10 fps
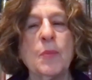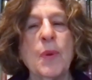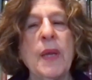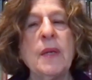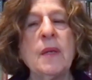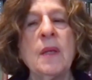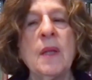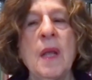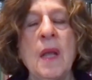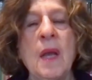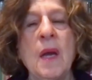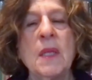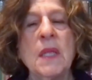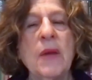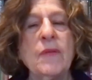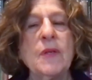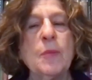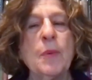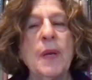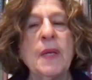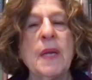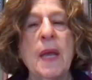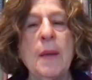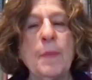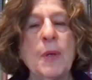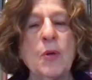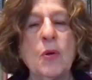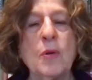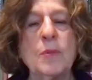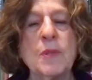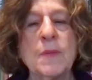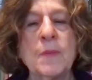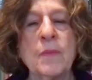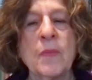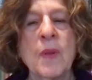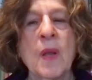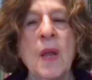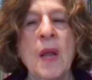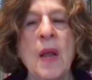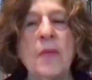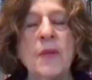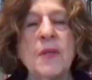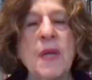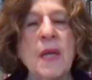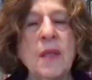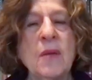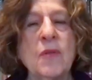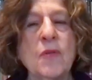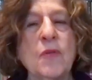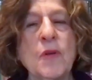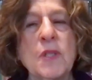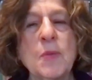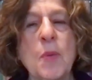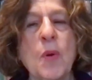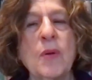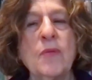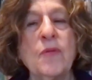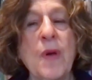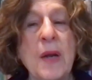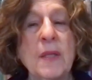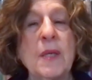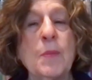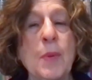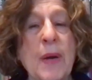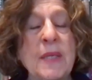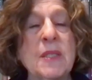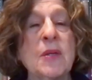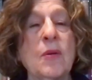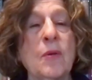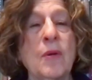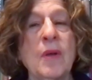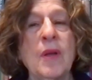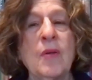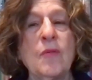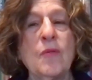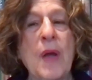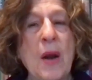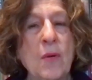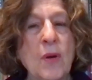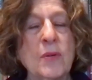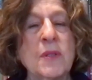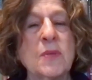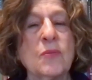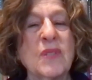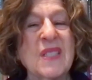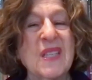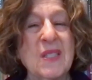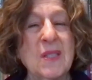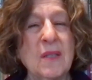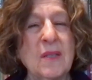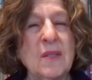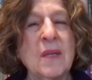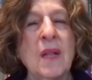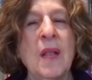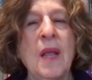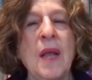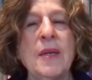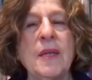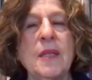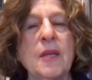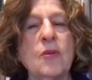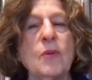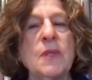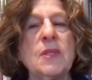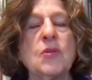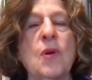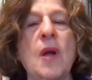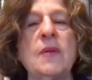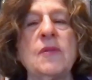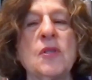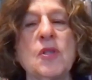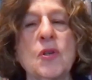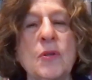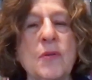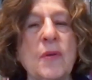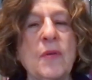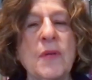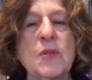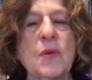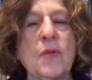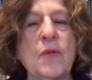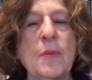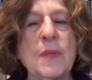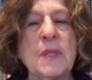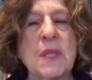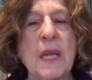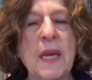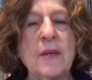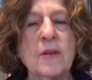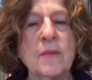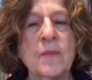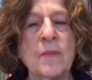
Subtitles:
bread, and bitter herbs. And the death of the firstborn finally breaks Pharaoh's resistance, and he literally drives the children of Israel from his land.